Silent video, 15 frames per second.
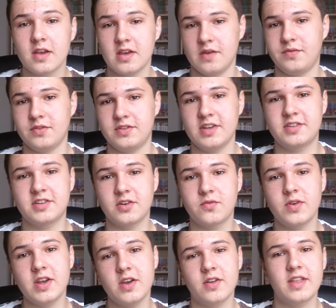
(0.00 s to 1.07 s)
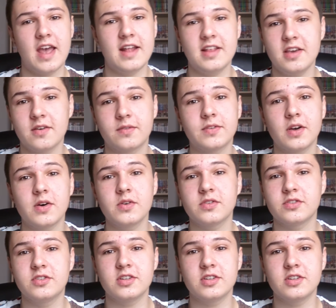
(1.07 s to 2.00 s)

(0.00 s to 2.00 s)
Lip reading: If you disagree on any of those,